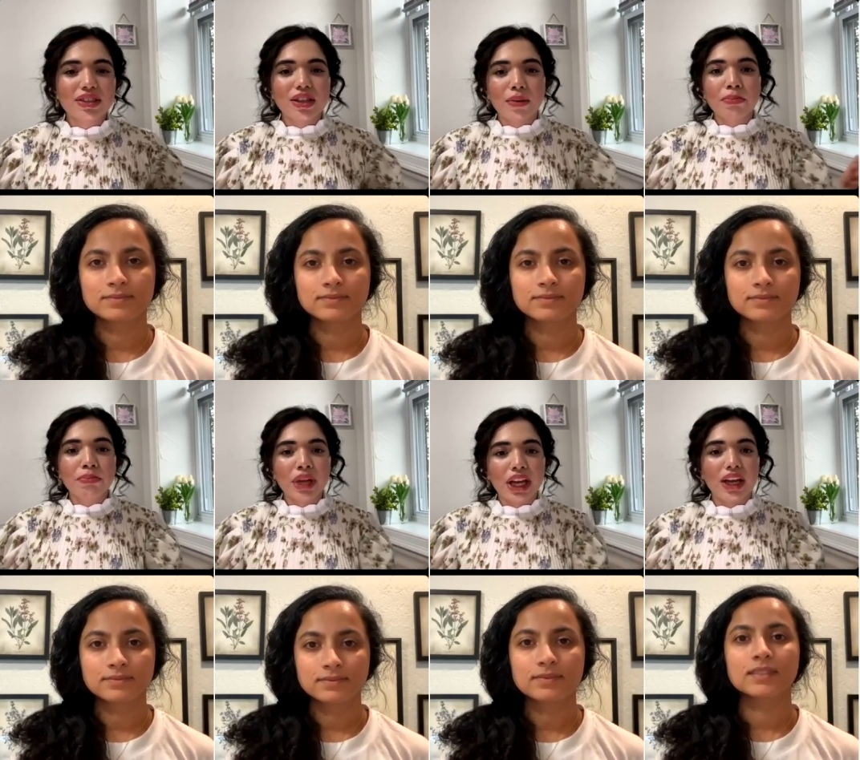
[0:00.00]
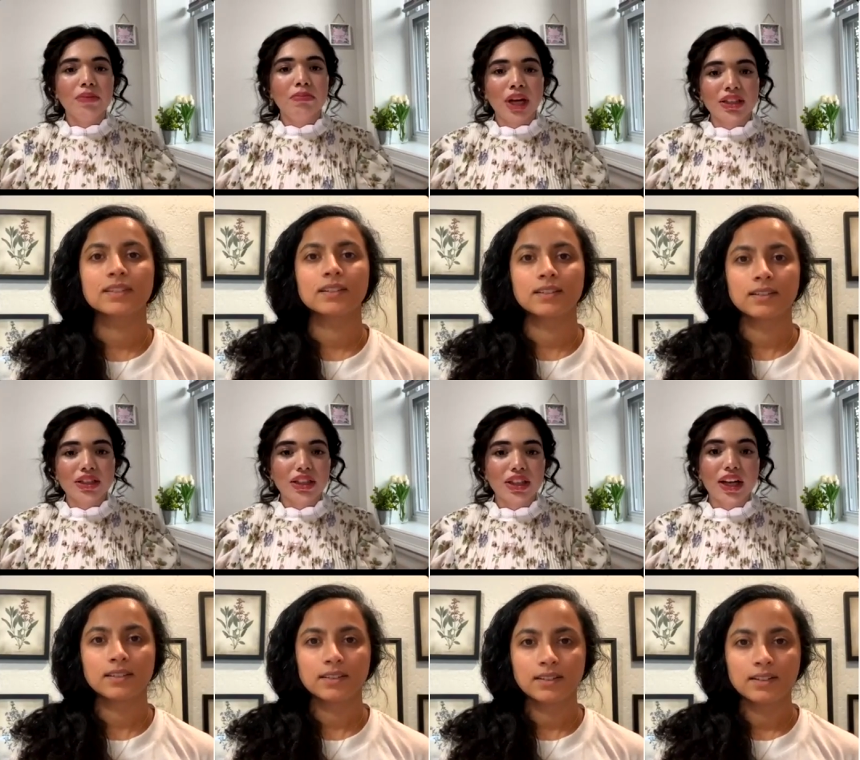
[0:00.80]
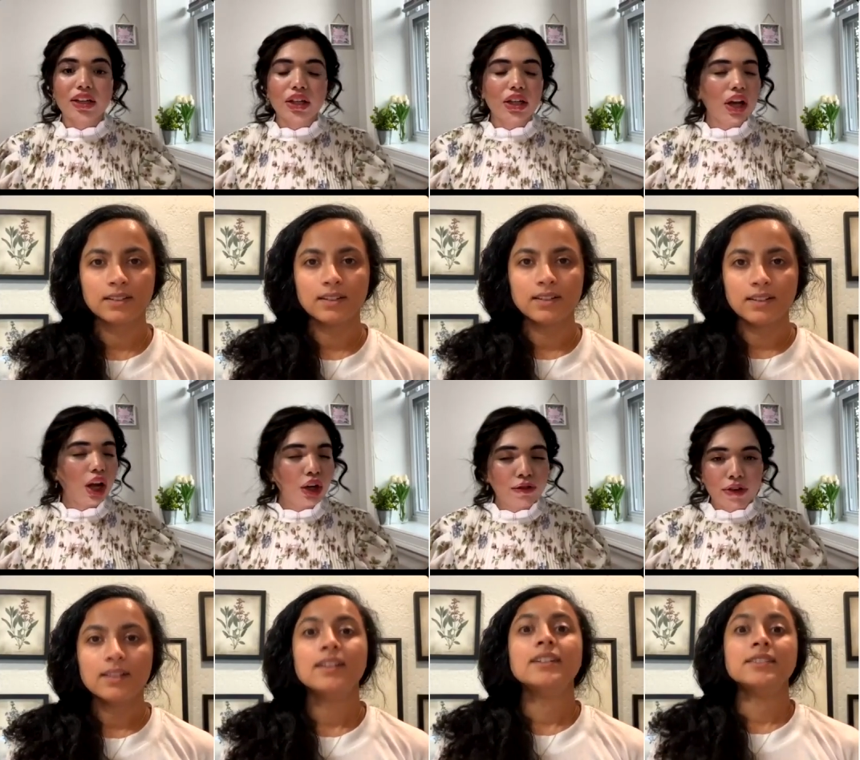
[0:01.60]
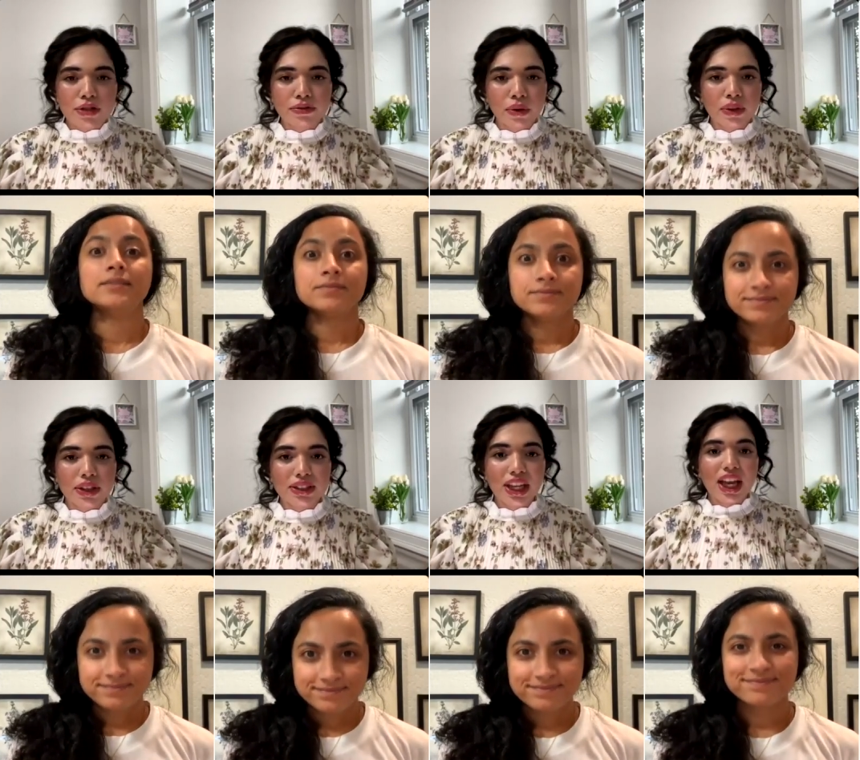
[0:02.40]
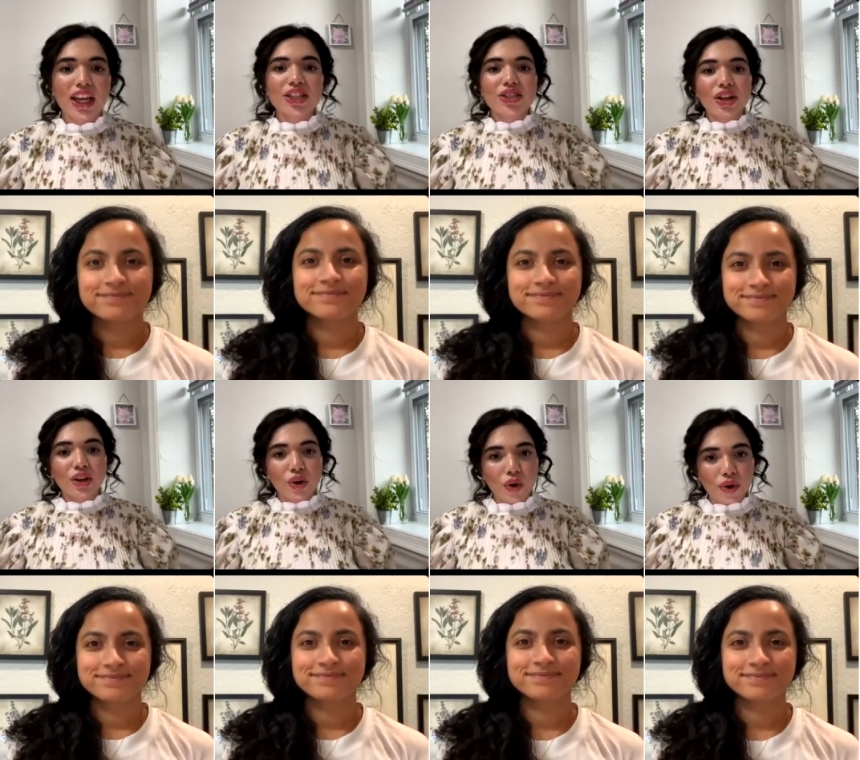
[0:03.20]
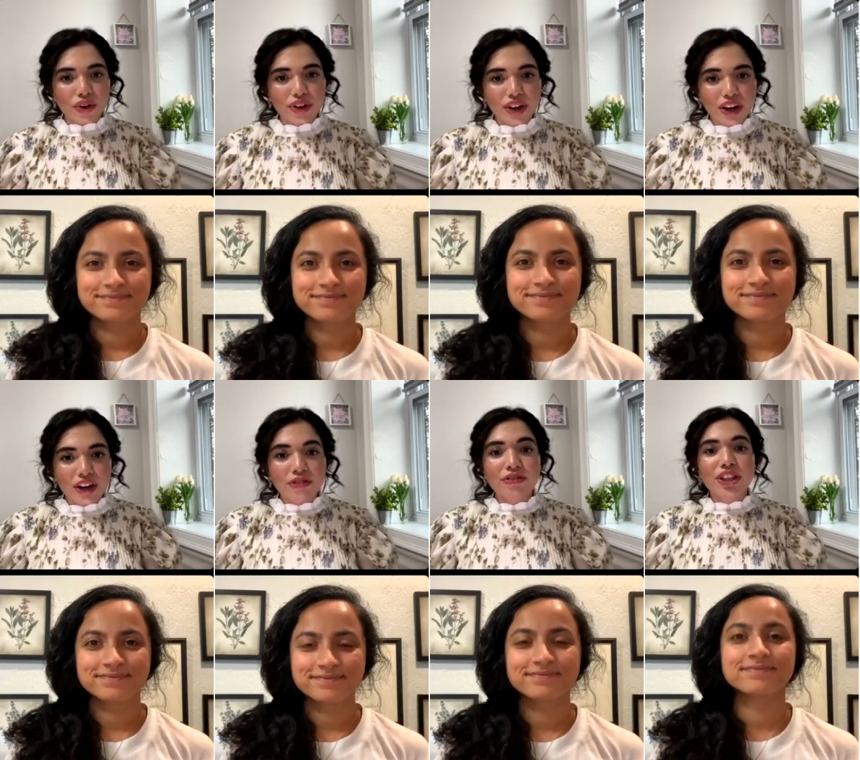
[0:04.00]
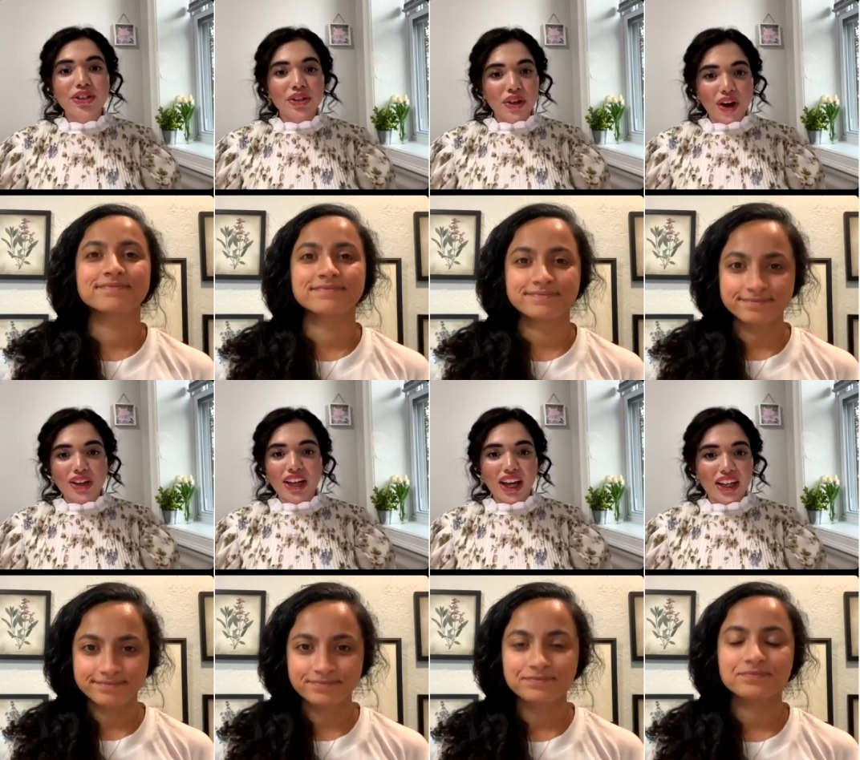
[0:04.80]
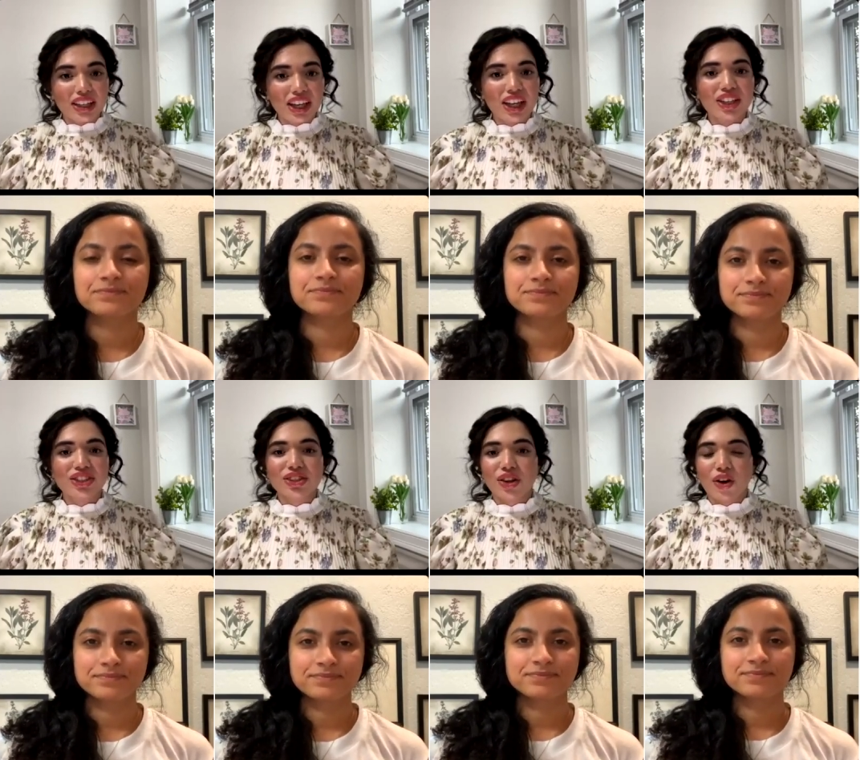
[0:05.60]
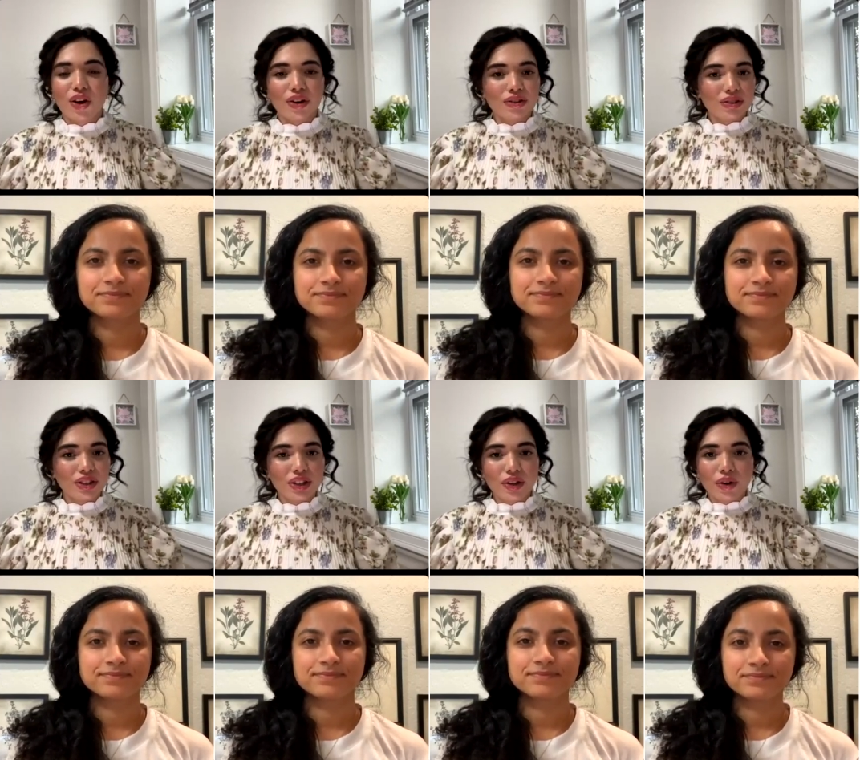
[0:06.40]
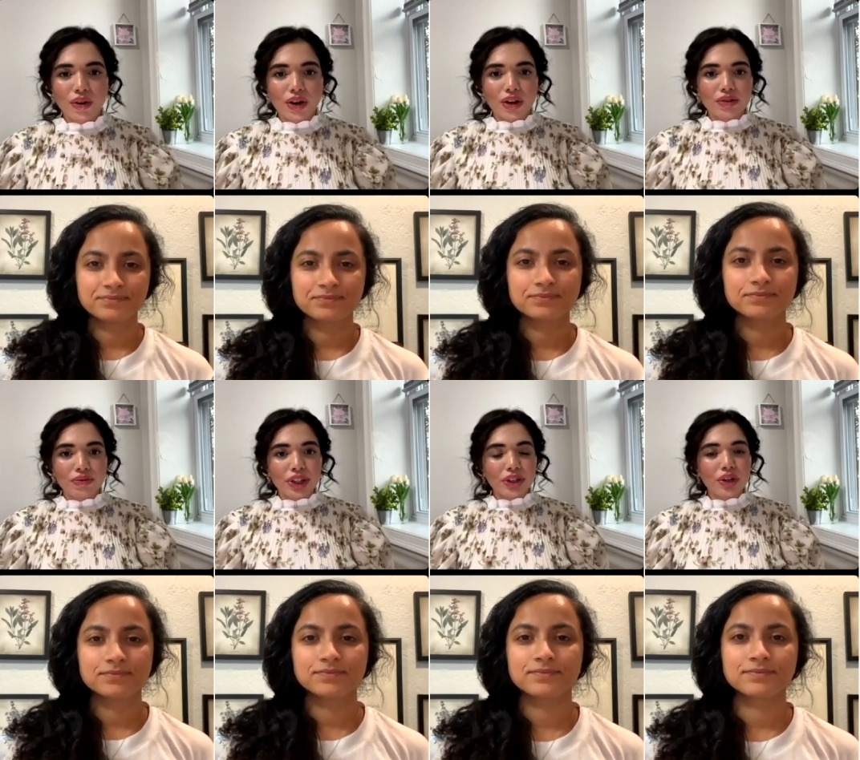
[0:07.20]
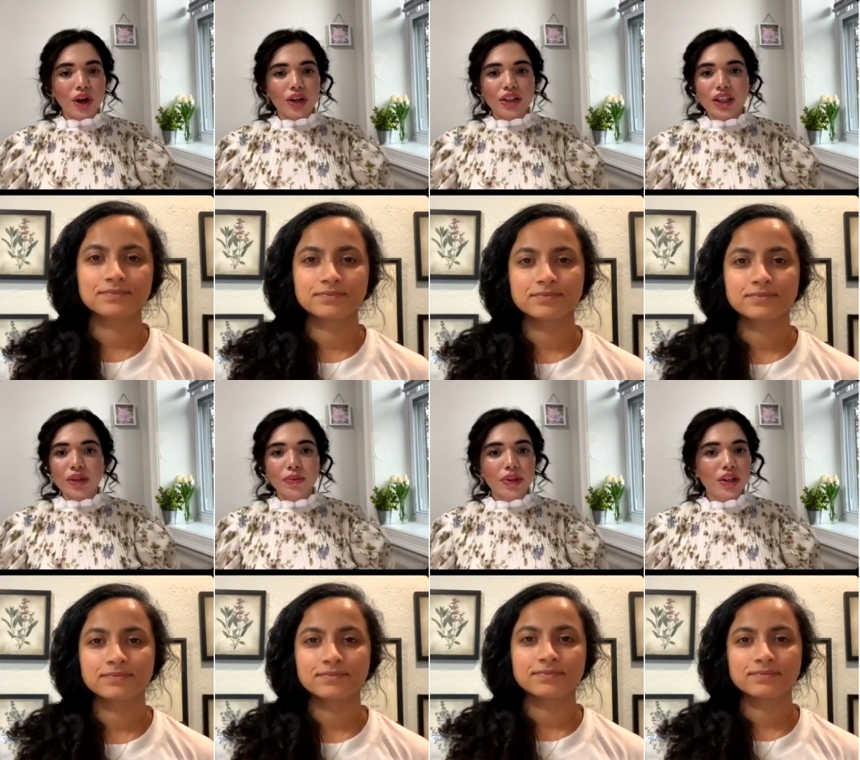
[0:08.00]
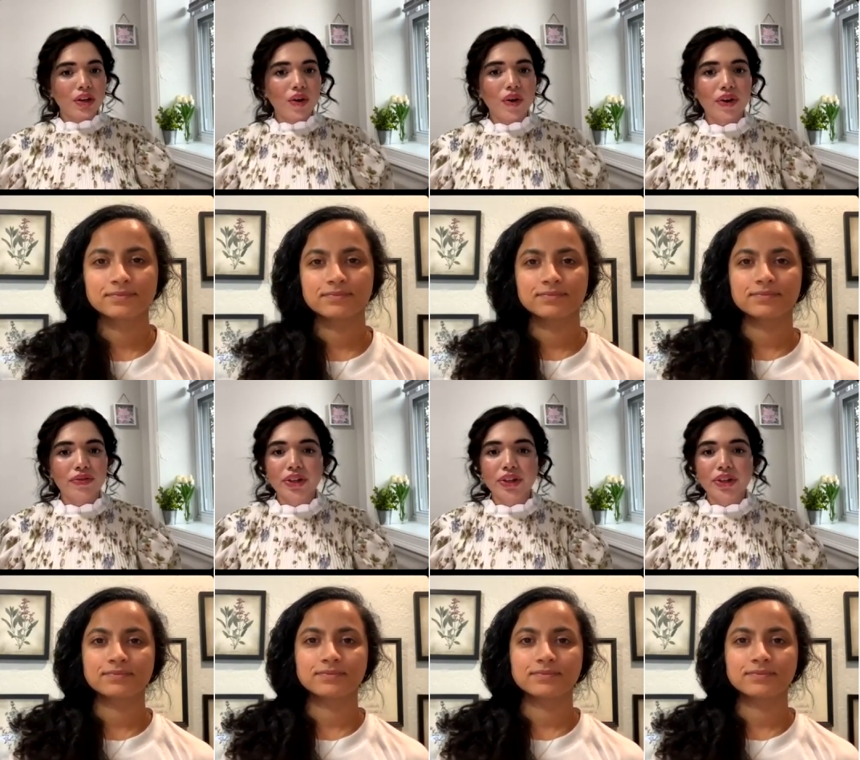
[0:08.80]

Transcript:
Speaker 1: the main muscle that none of us focus is the core. Mm-hmm. We do mm-hmm. not age or you know uh, we do not deal with the core we